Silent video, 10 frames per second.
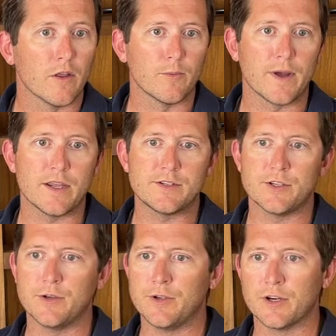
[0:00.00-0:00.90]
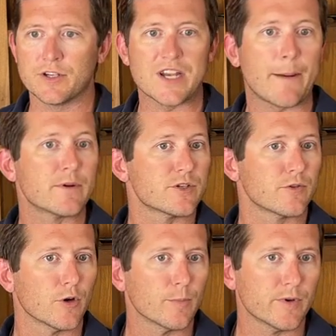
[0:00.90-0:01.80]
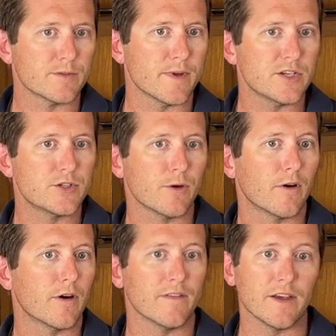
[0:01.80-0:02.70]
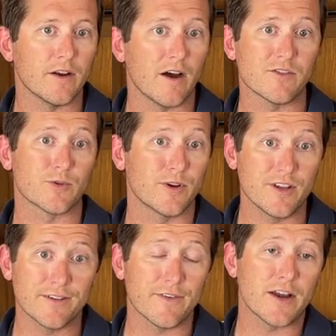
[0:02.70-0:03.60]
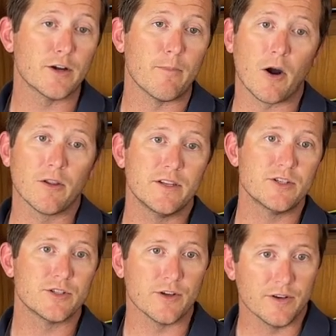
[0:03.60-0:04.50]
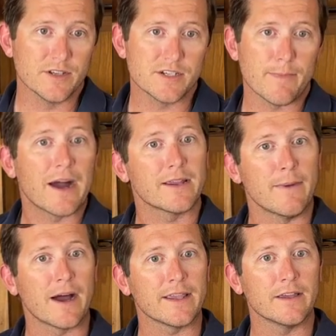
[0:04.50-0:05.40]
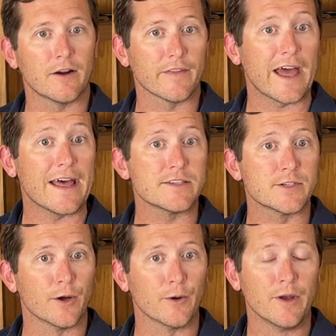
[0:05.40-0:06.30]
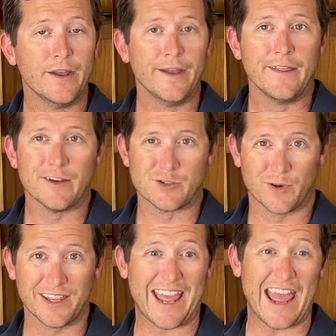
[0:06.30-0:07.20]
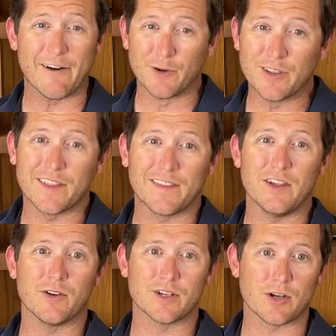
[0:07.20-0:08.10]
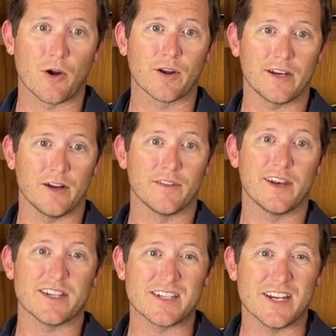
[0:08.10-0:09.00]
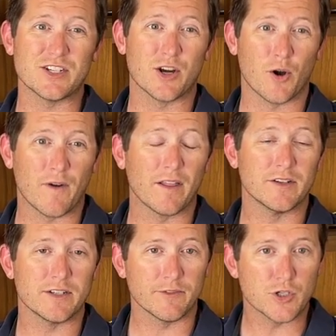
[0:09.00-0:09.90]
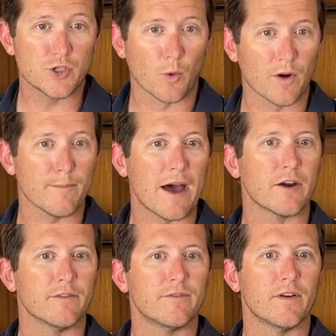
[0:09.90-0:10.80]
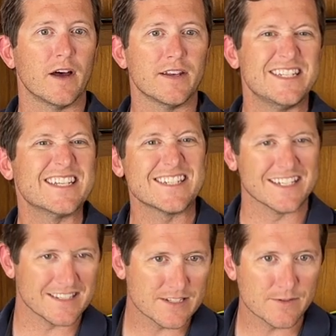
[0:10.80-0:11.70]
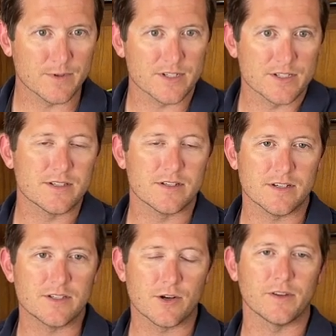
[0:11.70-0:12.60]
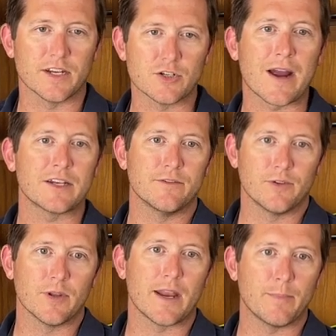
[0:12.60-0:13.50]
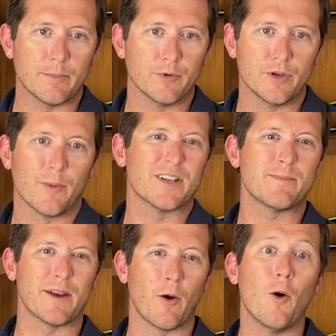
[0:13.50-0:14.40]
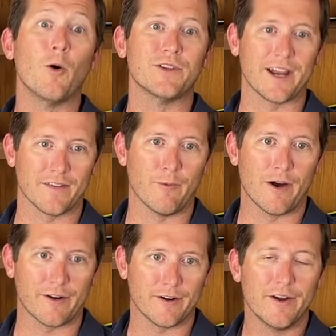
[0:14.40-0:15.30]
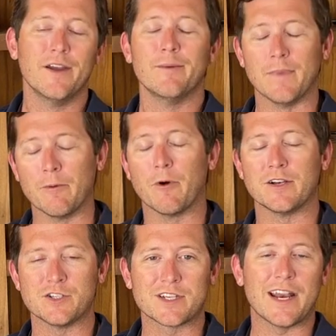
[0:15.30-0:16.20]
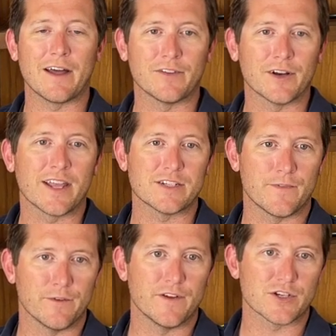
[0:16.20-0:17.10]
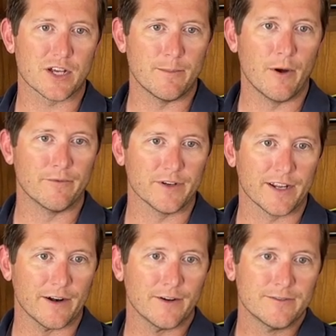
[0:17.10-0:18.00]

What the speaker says: the way to your snappers and groupers midshore, and then offshore you can find your marlins, your tunas, your mahi-mahi, and all that. So there's really everything that you can target here in the destination in a relatively short amount of distance, which is certainly attractive to a lot of people who don't want to spend a whole day on the water, maybe want to just get out there and catch a few fish and come home for dinner.